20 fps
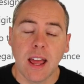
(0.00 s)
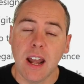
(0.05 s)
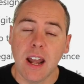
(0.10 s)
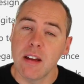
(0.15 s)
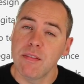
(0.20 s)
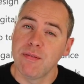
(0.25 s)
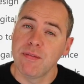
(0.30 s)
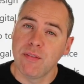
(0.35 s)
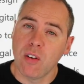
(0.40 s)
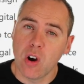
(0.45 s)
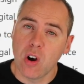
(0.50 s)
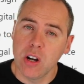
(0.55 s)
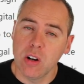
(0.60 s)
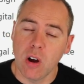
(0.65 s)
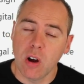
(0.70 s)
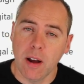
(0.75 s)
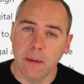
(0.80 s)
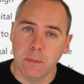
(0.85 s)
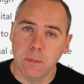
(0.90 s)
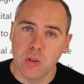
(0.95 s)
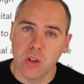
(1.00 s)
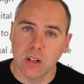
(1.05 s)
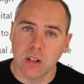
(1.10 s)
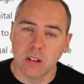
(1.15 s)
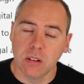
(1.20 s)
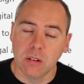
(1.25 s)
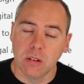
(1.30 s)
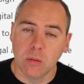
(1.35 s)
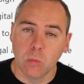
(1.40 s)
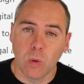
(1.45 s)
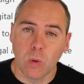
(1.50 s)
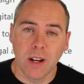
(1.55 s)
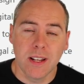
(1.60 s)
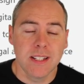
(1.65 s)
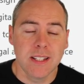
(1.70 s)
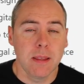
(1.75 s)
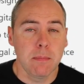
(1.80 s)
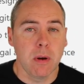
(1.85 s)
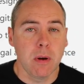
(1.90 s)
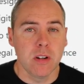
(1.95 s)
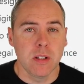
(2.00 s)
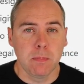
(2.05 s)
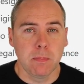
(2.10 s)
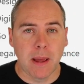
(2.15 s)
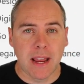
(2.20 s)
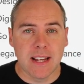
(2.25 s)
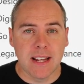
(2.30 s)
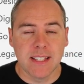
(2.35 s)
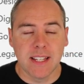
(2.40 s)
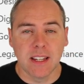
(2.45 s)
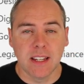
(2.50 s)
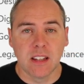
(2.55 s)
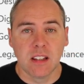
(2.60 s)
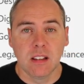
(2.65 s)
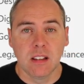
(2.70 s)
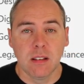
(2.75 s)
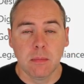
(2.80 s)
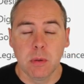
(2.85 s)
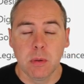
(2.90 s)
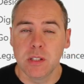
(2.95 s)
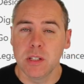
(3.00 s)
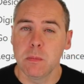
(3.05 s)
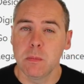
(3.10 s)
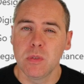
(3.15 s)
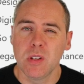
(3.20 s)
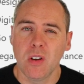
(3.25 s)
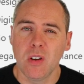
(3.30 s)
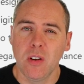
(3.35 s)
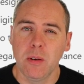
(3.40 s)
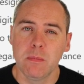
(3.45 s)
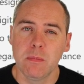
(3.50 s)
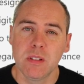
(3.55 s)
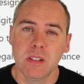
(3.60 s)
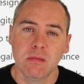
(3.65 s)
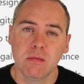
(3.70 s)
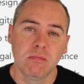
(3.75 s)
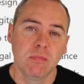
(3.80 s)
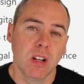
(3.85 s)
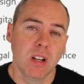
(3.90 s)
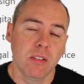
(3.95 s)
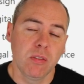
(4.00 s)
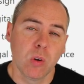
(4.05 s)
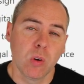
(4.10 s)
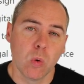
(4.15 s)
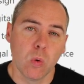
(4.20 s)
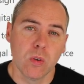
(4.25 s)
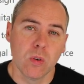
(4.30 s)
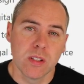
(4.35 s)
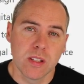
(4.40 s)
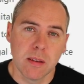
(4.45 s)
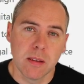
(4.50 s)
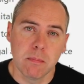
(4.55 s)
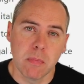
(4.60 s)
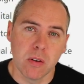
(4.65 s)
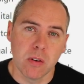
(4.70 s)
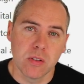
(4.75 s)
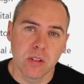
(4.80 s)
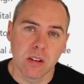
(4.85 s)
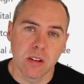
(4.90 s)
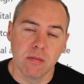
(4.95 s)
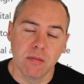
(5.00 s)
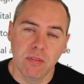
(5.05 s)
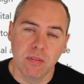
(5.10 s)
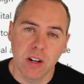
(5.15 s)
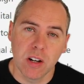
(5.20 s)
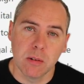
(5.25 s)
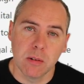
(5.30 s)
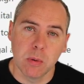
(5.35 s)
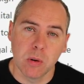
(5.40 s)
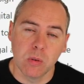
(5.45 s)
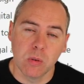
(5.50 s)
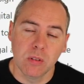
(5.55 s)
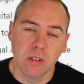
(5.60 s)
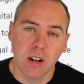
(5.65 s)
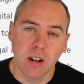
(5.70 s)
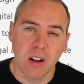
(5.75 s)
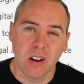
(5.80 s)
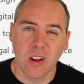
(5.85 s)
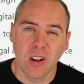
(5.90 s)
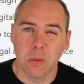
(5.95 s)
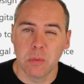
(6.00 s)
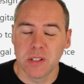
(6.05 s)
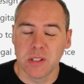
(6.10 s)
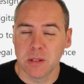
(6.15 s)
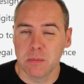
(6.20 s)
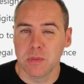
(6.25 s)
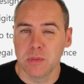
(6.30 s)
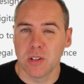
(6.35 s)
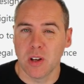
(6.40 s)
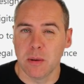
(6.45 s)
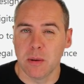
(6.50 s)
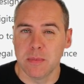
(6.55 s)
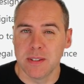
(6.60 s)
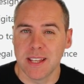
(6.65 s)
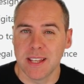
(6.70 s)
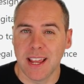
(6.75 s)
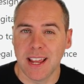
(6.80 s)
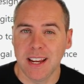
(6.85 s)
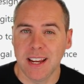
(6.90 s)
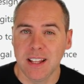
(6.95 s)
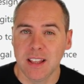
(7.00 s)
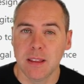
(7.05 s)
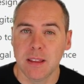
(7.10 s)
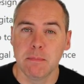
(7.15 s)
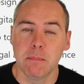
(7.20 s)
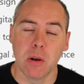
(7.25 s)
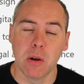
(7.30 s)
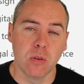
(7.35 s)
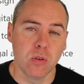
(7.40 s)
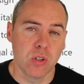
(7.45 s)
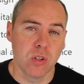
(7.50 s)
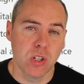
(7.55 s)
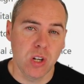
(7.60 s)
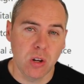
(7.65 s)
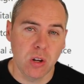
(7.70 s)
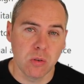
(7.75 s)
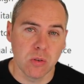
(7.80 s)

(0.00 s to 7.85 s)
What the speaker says: And our final option, well, is the most basic, but sometimes, of course, the most configurable, and I would sometimes say the most